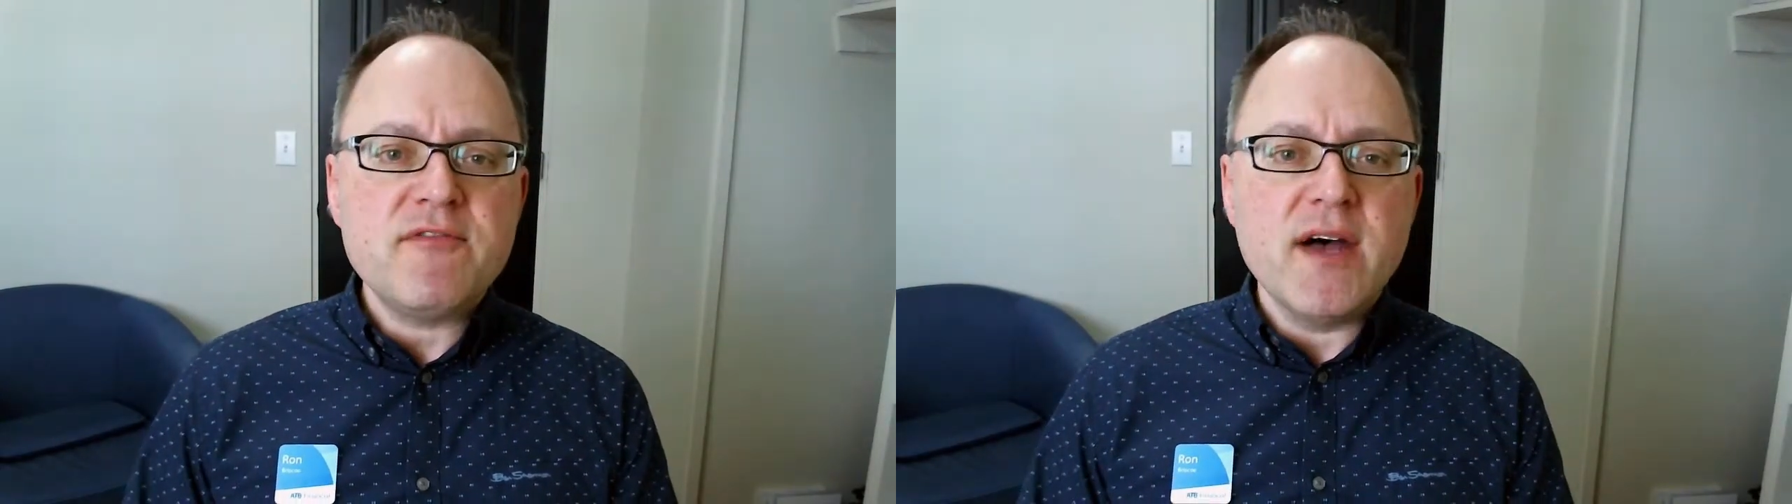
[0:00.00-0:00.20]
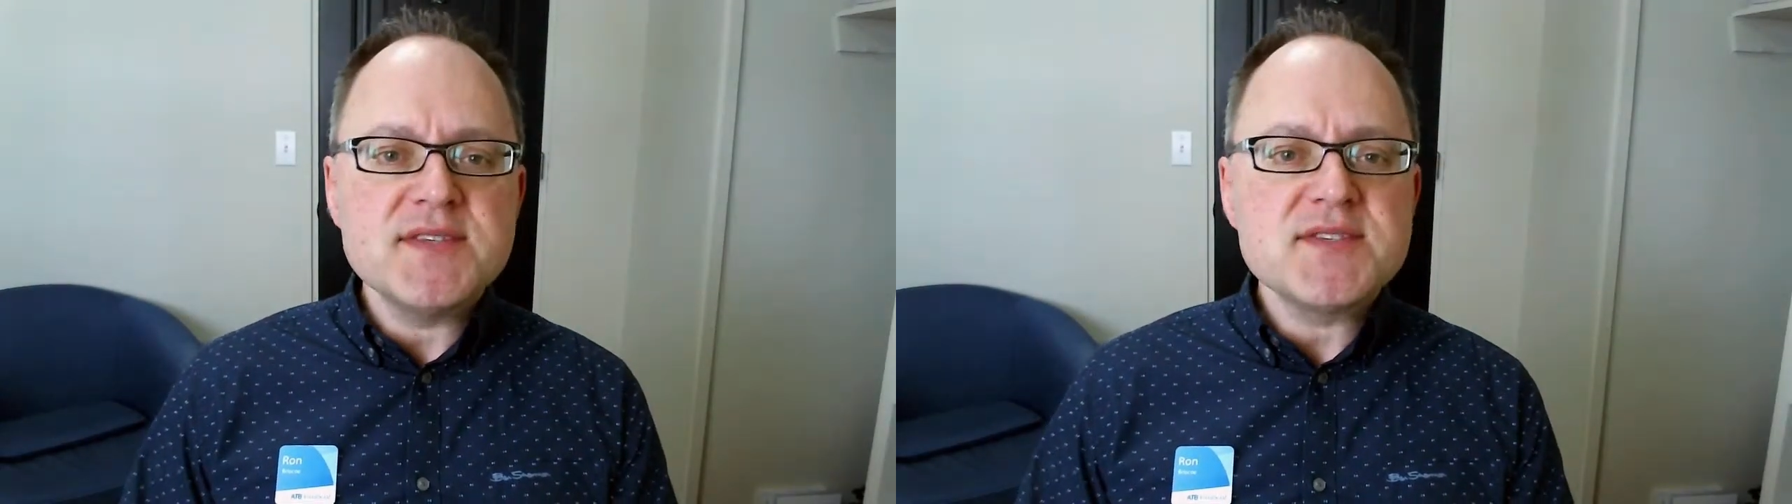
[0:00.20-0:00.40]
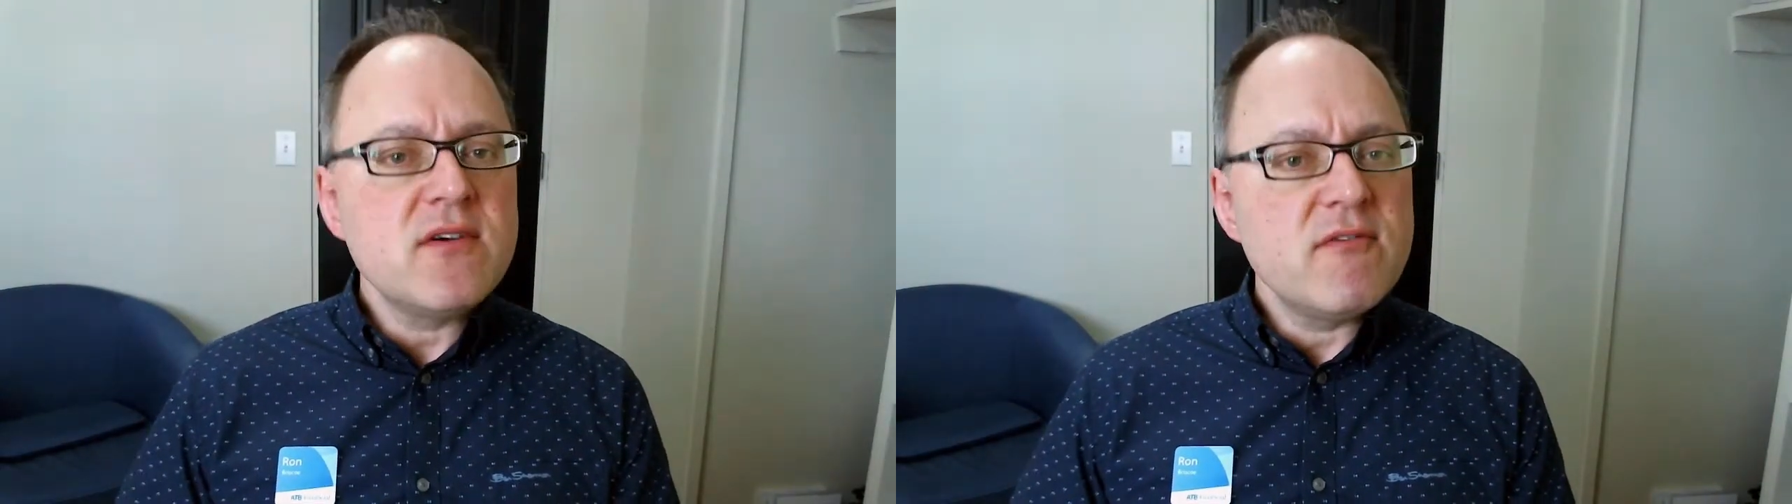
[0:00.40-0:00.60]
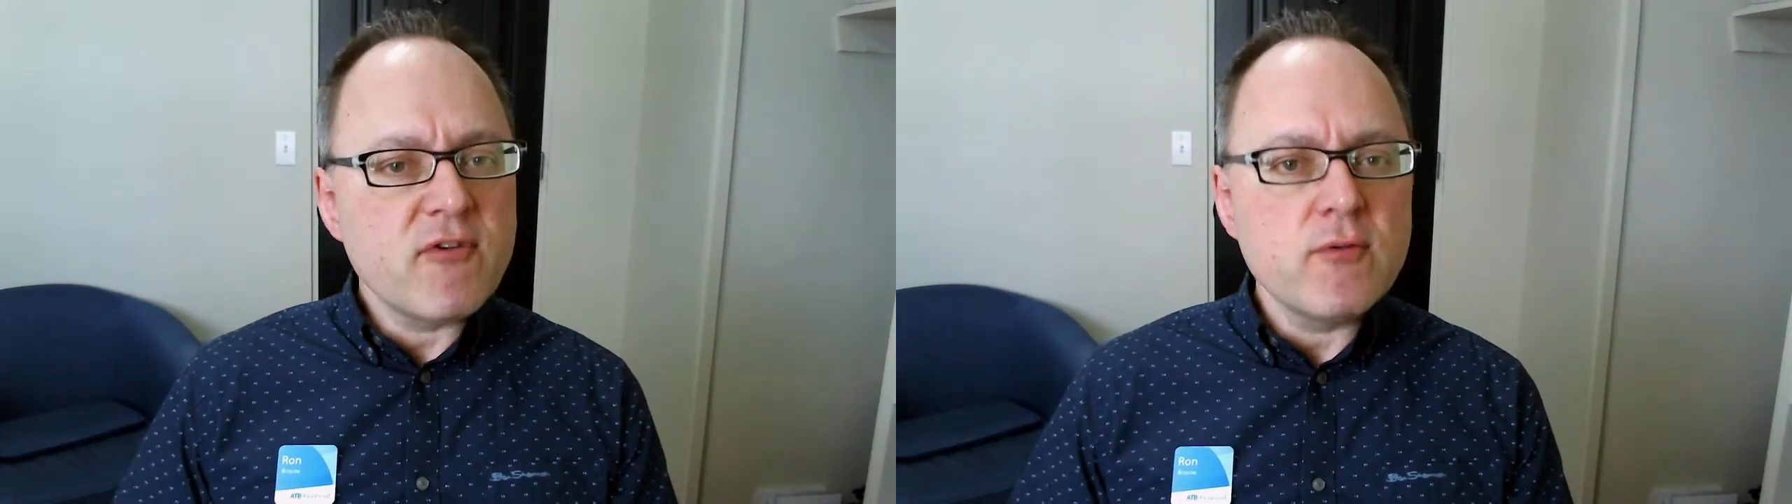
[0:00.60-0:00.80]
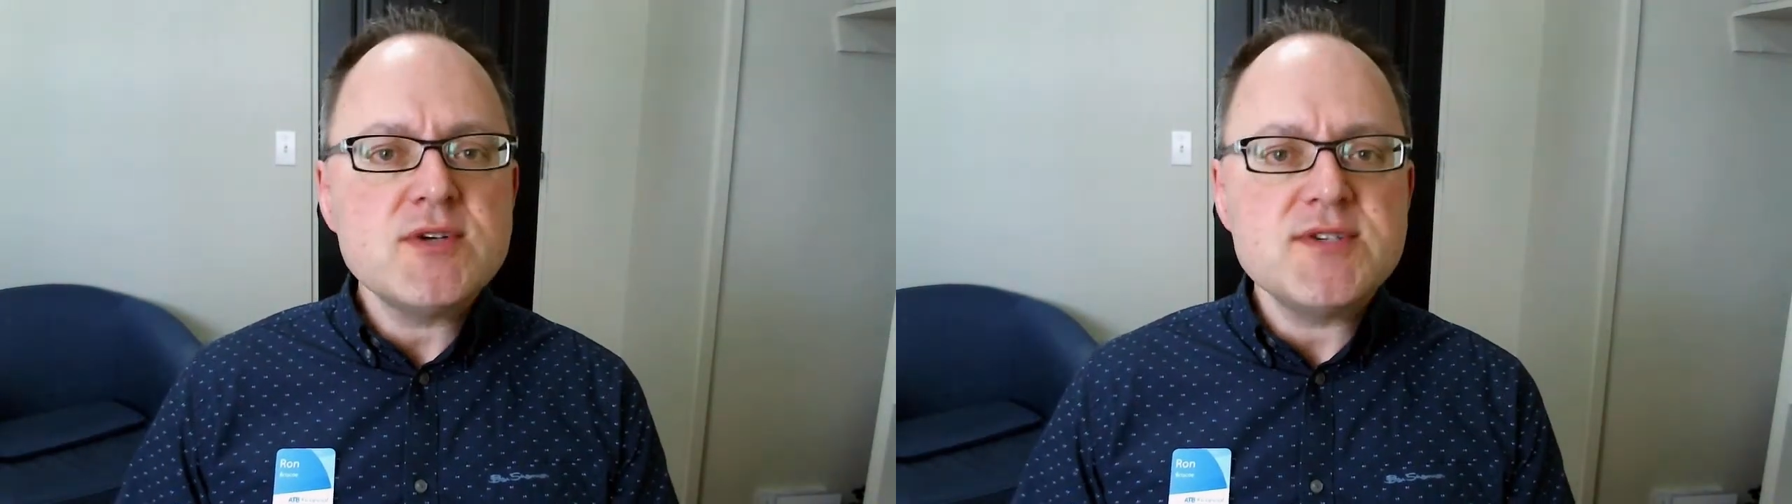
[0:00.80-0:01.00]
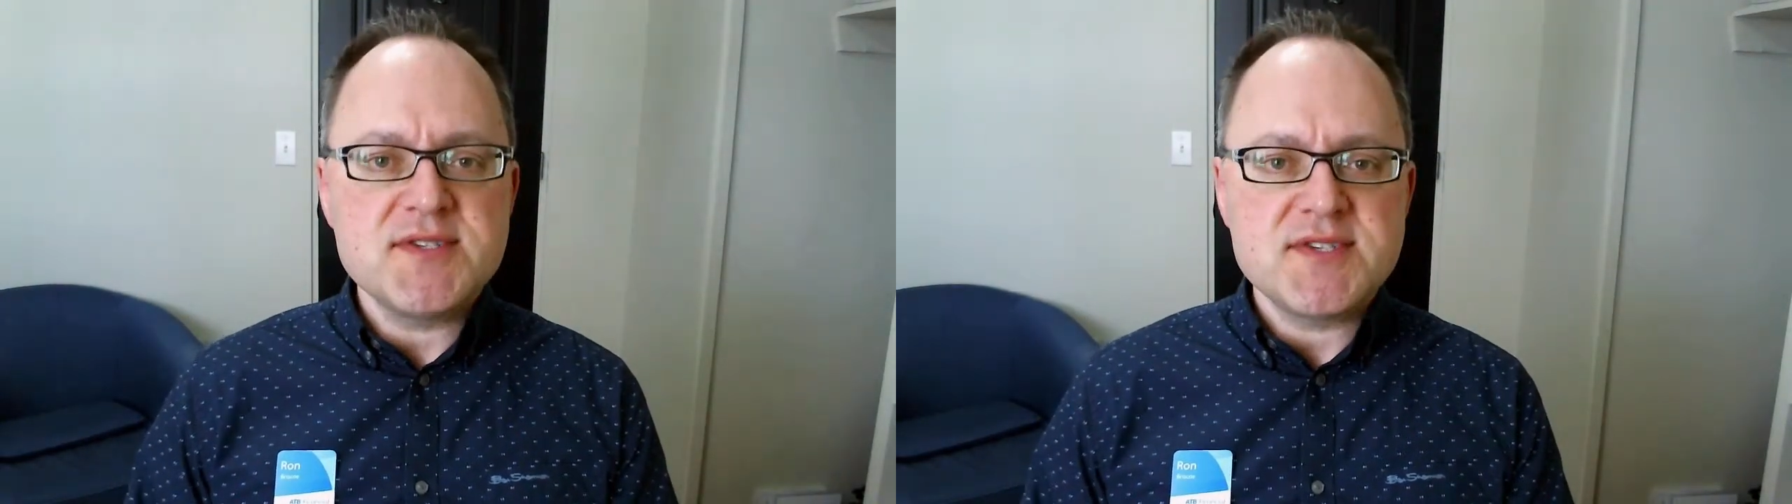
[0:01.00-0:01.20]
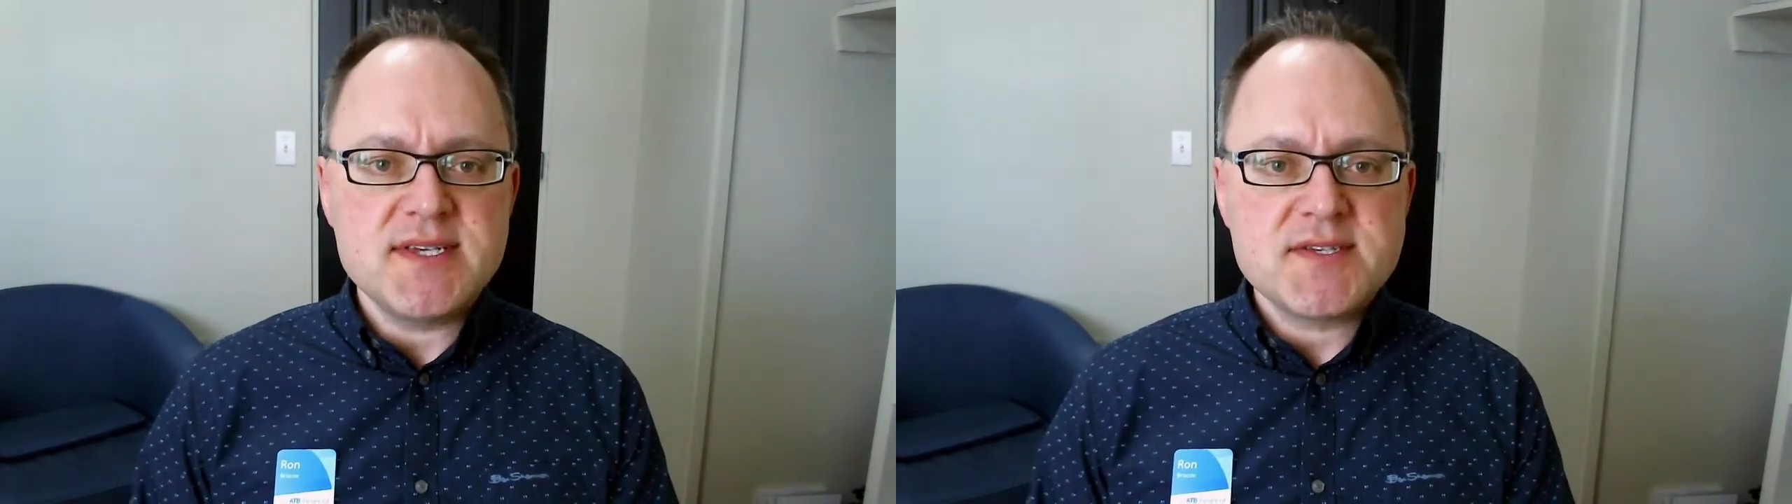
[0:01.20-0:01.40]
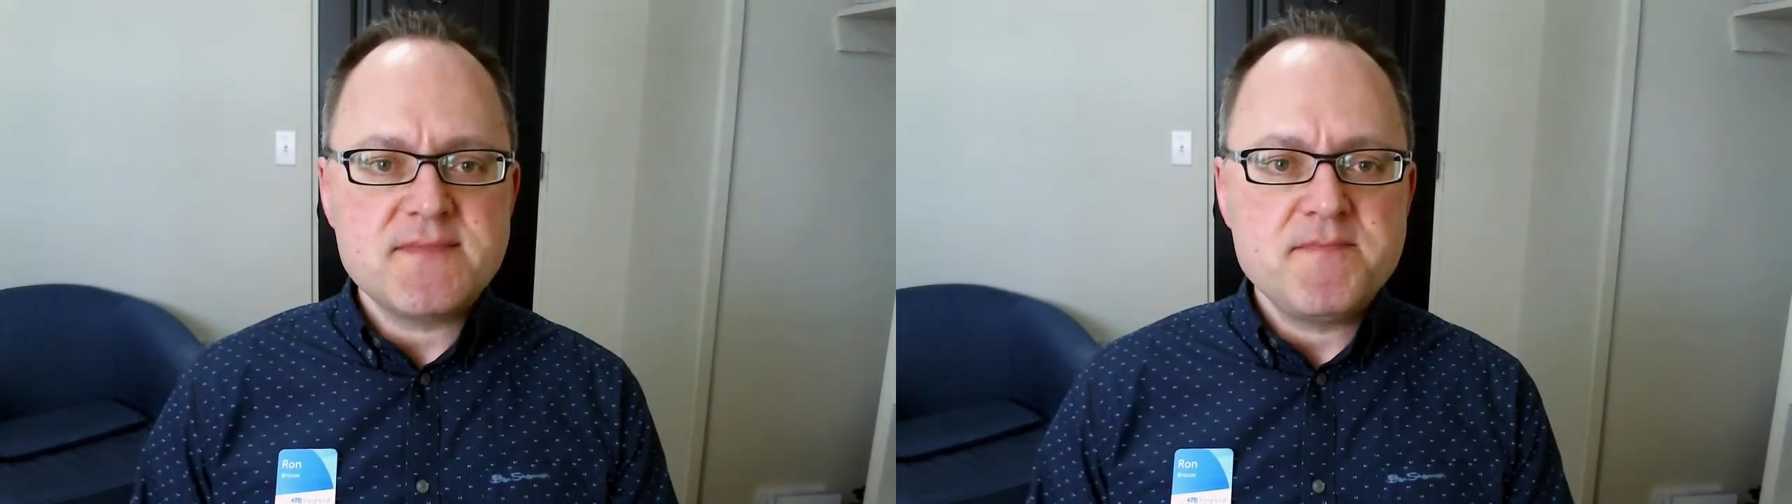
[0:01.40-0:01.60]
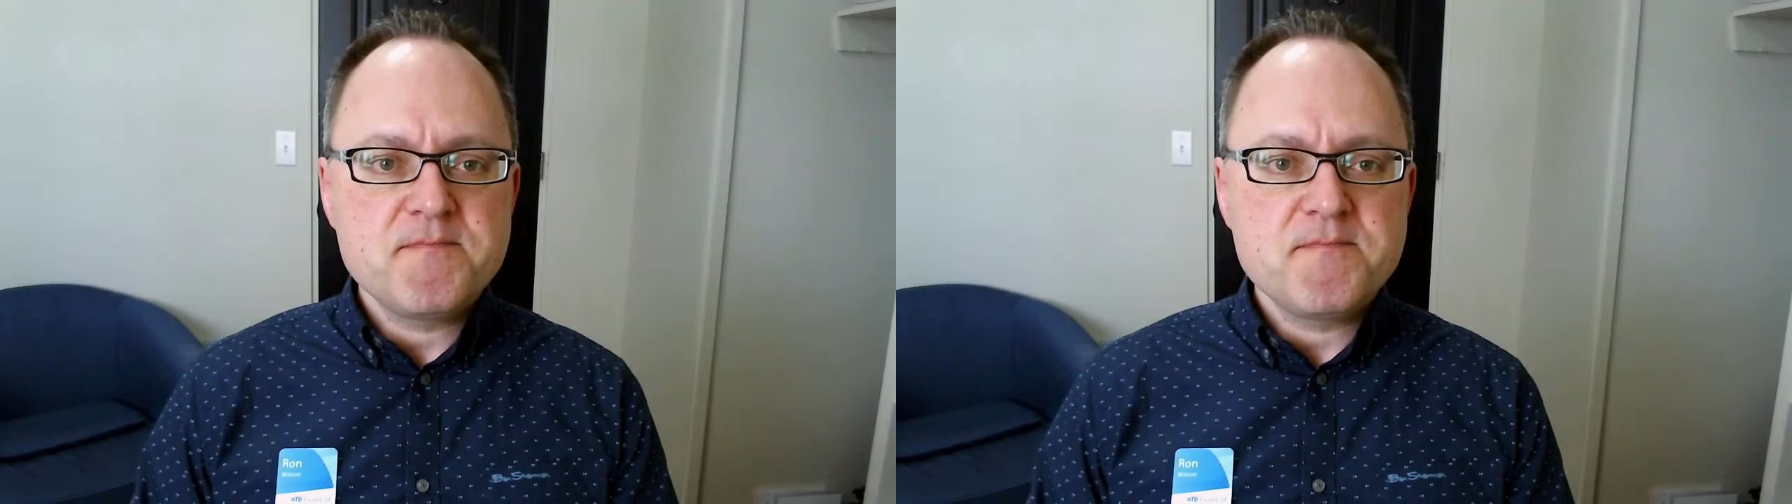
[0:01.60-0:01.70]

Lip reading: funds for emergencies?